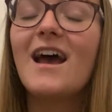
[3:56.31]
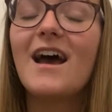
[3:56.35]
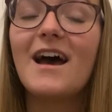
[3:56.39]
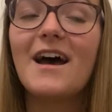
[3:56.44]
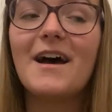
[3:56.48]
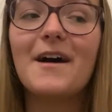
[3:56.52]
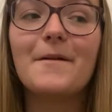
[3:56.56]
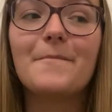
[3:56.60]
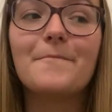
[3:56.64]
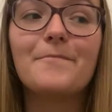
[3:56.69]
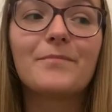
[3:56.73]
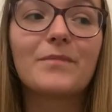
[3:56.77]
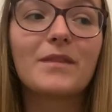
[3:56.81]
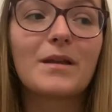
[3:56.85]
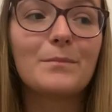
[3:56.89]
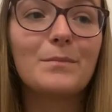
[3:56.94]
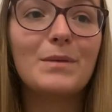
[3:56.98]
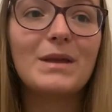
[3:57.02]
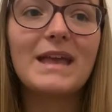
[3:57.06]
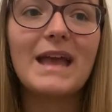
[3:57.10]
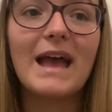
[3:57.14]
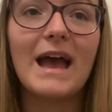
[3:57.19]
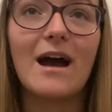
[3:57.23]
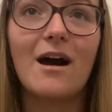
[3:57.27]
But
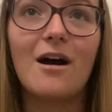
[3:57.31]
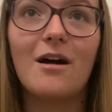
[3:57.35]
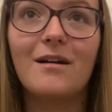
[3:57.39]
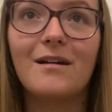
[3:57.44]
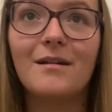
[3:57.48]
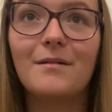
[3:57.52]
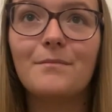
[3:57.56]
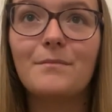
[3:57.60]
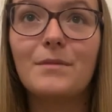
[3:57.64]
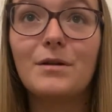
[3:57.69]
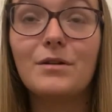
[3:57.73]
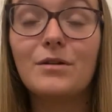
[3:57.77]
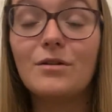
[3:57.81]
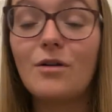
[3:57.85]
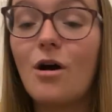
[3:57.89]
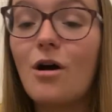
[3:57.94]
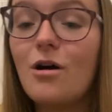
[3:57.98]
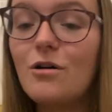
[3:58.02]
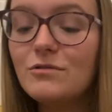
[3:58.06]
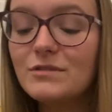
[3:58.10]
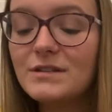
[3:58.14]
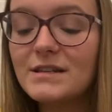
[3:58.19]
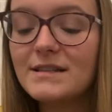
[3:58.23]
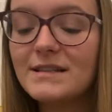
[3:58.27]
yeah, I'm not
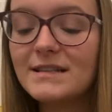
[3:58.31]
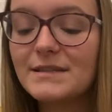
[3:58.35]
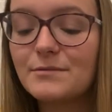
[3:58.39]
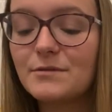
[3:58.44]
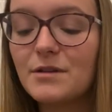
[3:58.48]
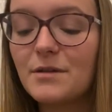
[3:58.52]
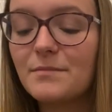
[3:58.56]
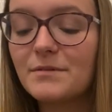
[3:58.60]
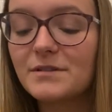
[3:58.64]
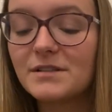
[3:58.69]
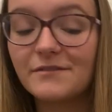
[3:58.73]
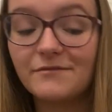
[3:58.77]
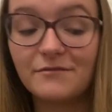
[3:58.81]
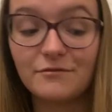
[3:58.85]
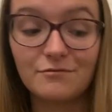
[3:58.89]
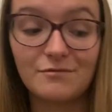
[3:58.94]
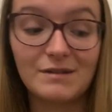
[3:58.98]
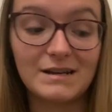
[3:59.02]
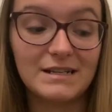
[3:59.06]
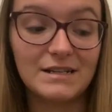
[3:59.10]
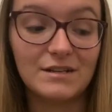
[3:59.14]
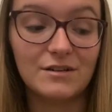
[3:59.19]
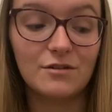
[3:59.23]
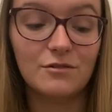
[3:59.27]
holding this one up because I've
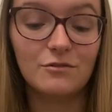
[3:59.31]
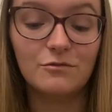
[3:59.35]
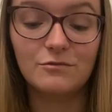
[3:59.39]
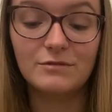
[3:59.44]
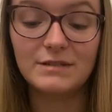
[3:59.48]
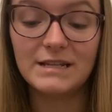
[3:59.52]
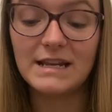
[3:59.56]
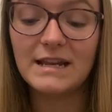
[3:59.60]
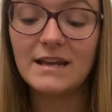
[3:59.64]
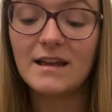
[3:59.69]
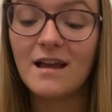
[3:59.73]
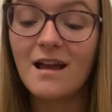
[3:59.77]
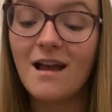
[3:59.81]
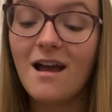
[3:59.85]
already unhauled it.